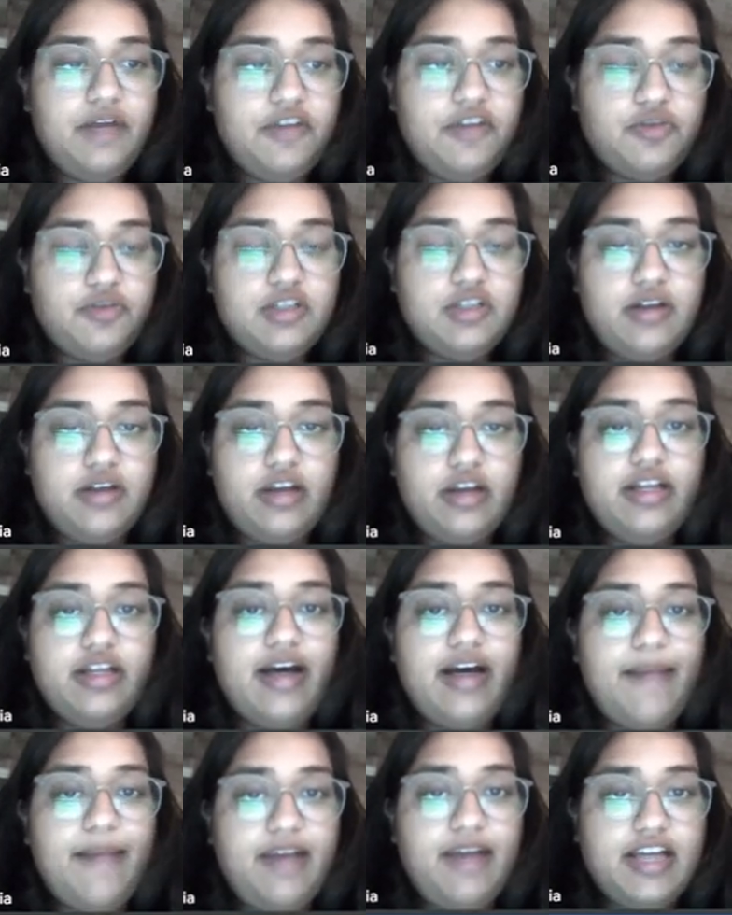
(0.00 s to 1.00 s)
which was
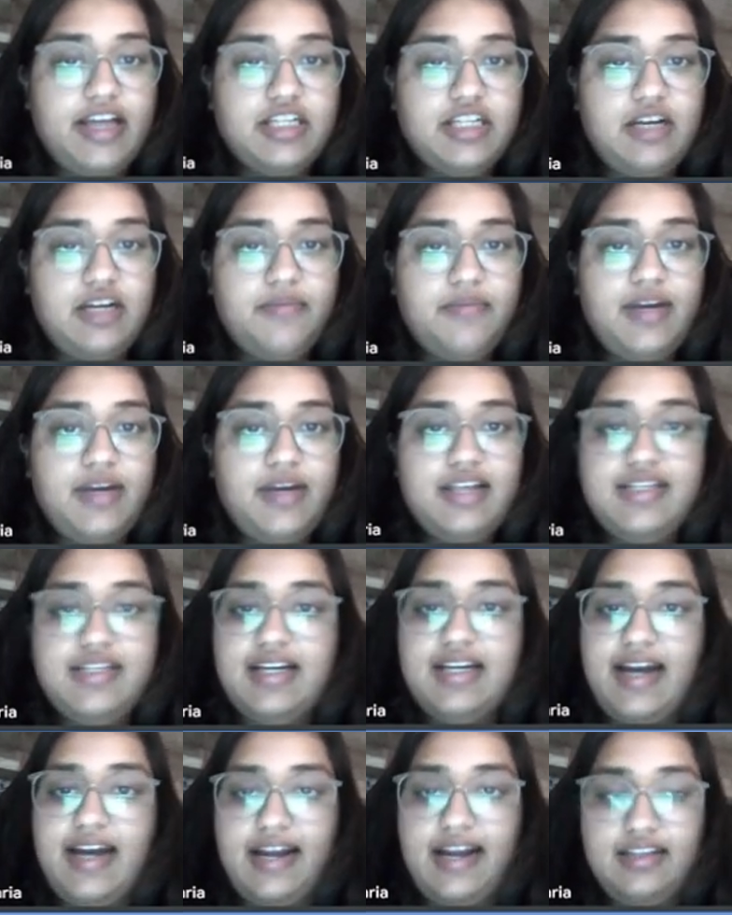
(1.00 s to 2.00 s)
the application number, is
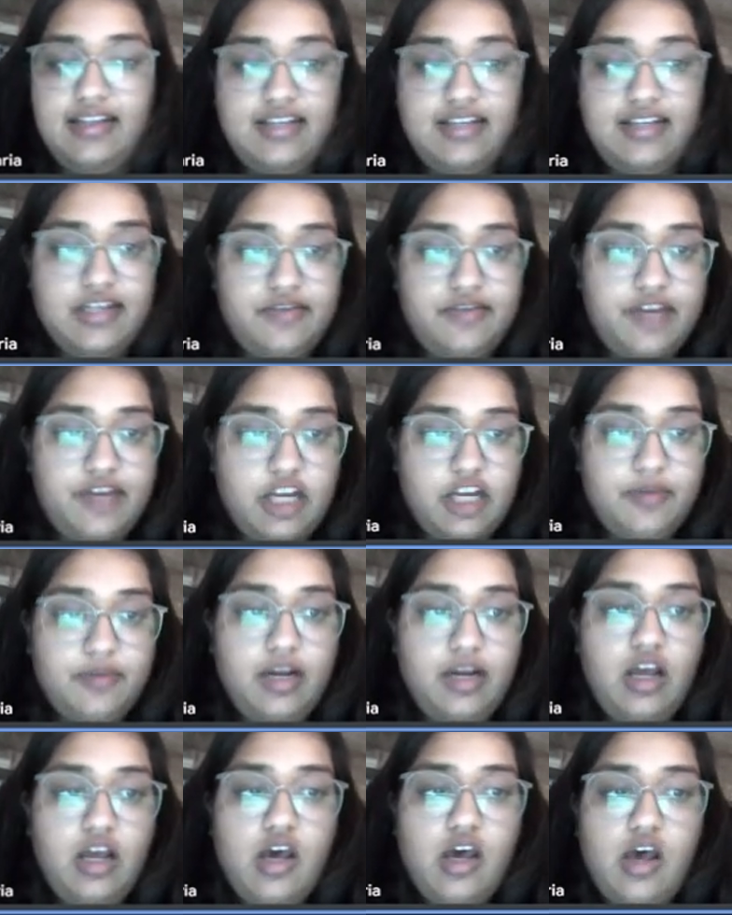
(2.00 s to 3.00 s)
declared as a session variable,